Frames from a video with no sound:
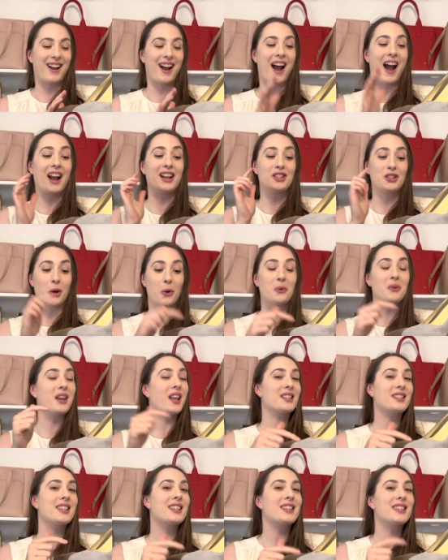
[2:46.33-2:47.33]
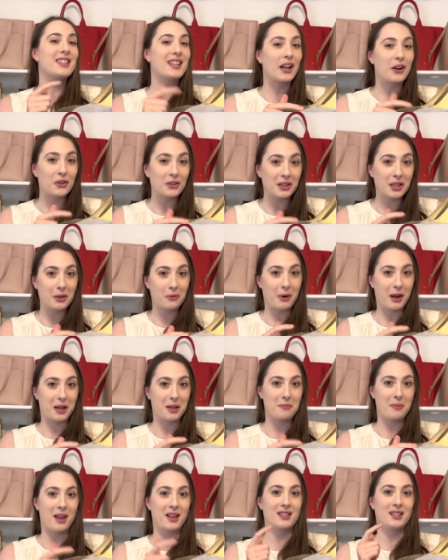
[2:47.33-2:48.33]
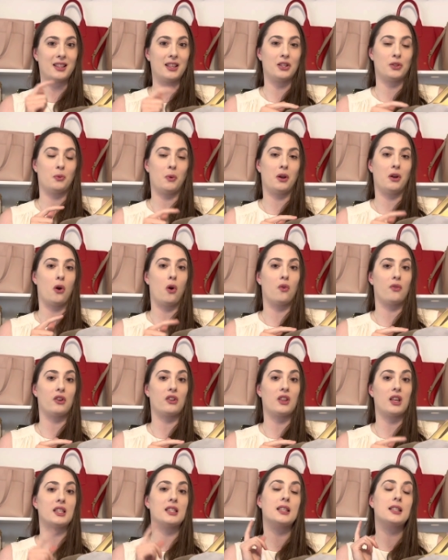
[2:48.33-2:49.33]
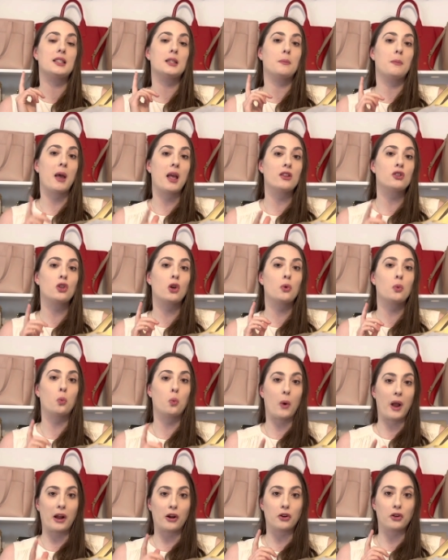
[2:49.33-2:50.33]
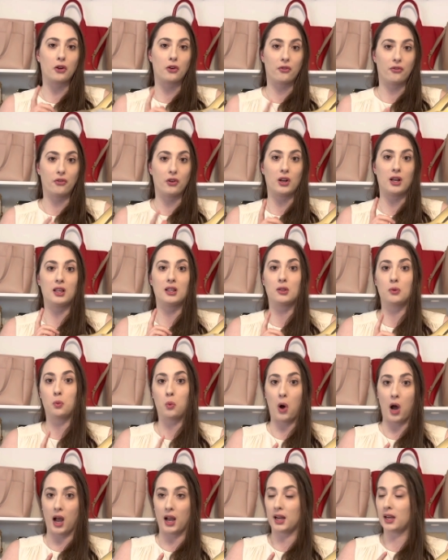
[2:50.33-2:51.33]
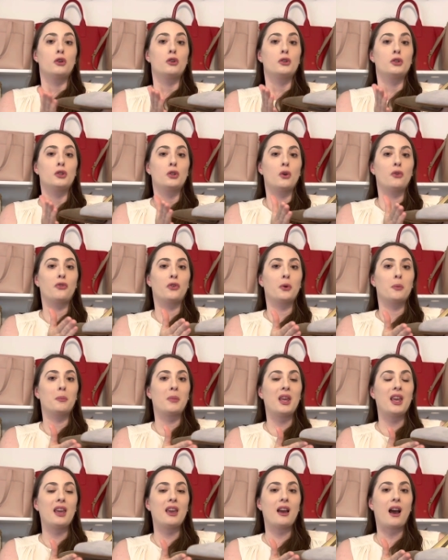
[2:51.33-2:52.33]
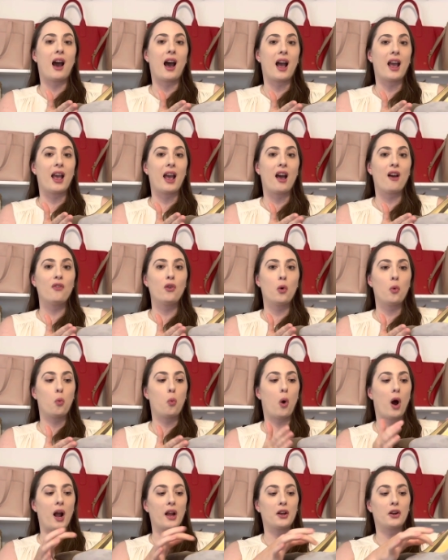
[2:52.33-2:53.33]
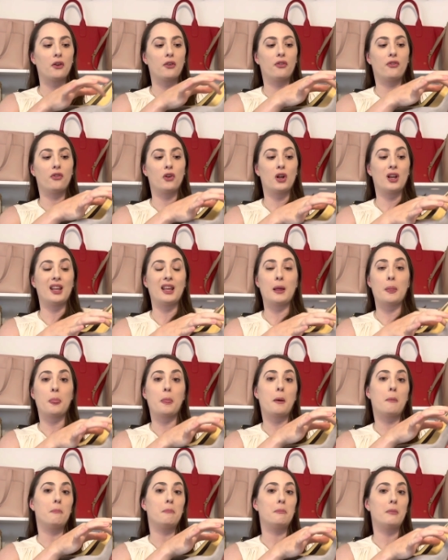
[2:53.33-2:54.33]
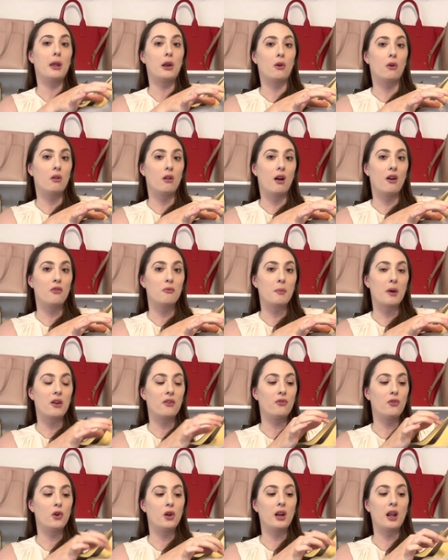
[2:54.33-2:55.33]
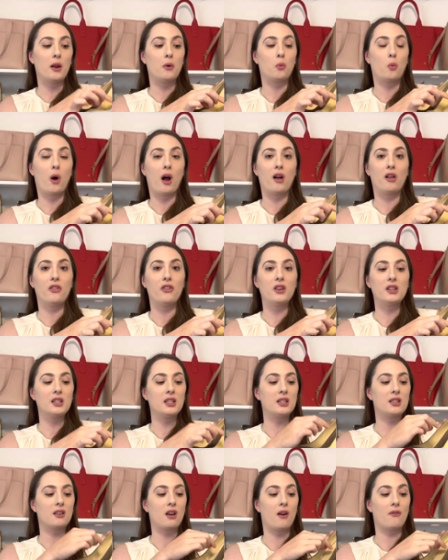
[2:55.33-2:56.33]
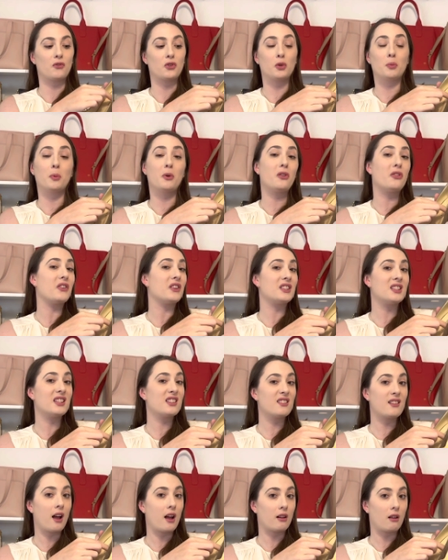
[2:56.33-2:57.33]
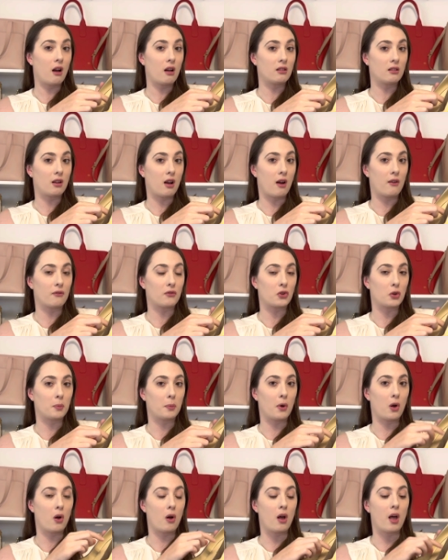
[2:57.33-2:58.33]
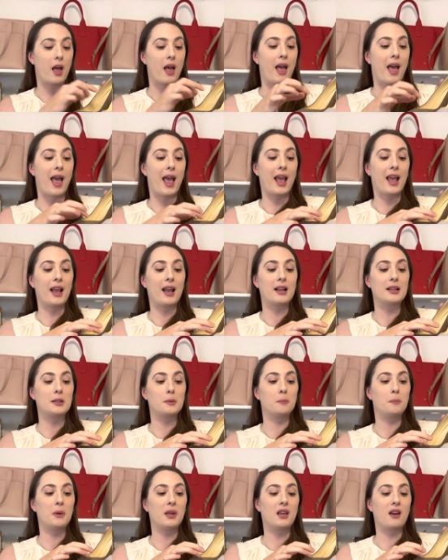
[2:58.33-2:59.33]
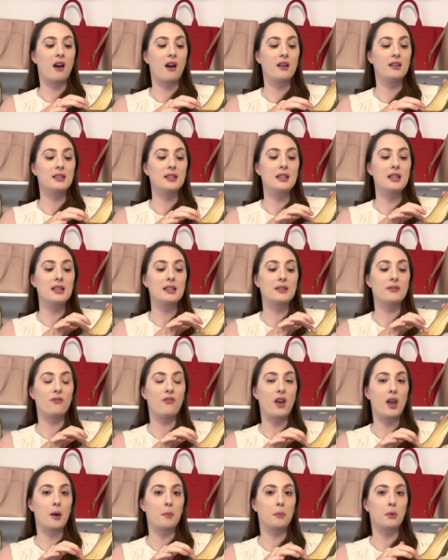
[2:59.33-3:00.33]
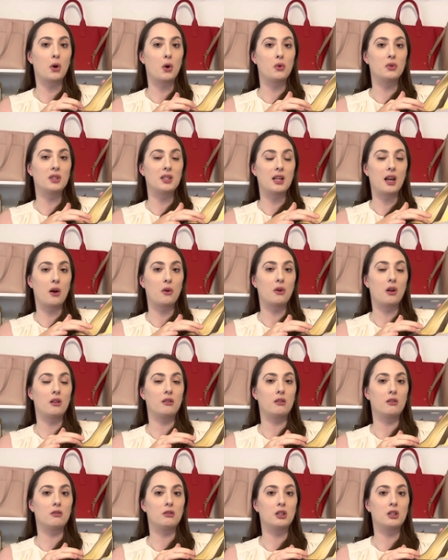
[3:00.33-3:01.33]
I don't necessarily recommend this one over this. It depends on where your foot is wide. So for me, I have a wider foot in the middle of my foot. And while this is comfortable, this is not uncomfortable. And because this vamp goes down a little